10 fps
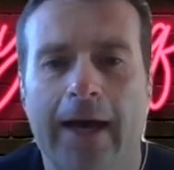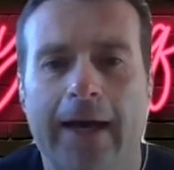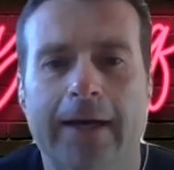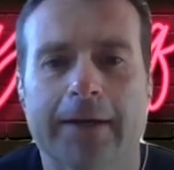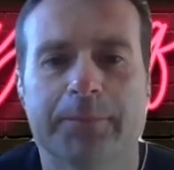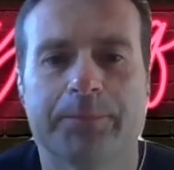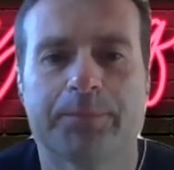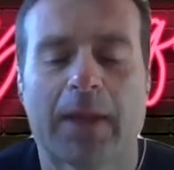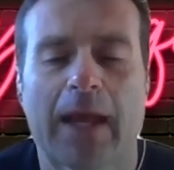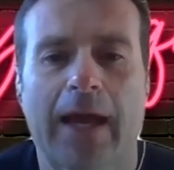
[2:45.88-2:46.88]

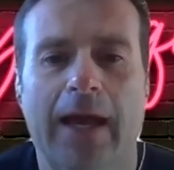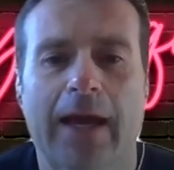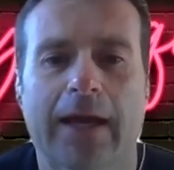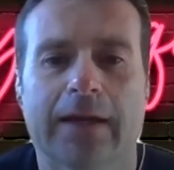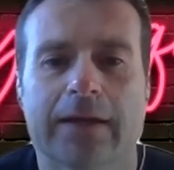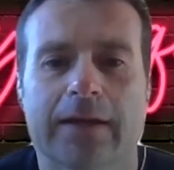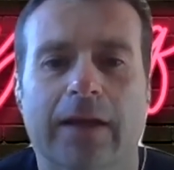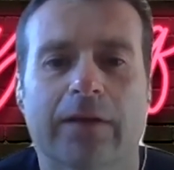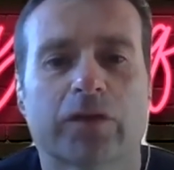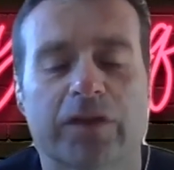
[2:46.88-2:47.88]
And
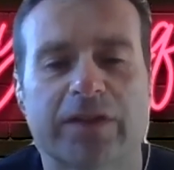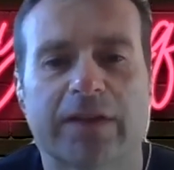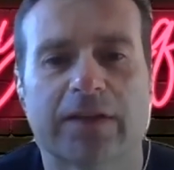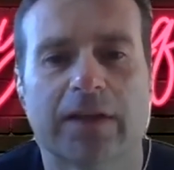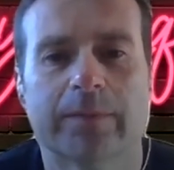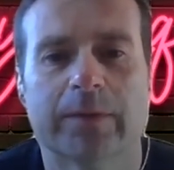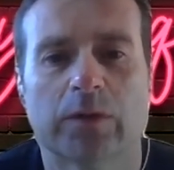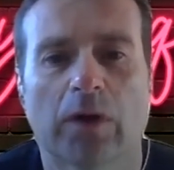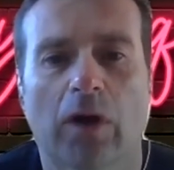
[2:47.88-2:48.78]
they've also set a limit